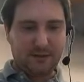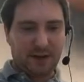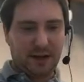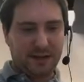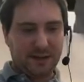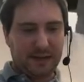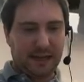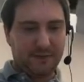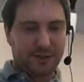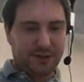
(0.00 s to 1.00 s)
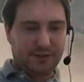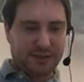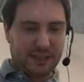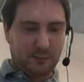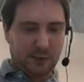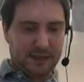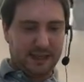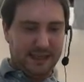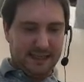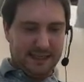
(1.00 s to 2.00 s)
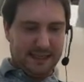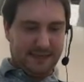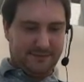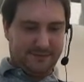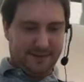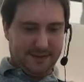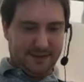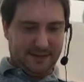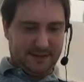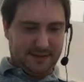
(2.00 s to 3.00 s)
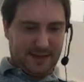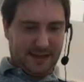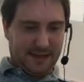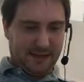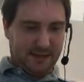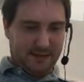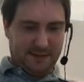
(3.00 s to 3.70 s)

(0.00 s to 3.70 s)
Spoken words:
law, you're allowed to shoot someone if they're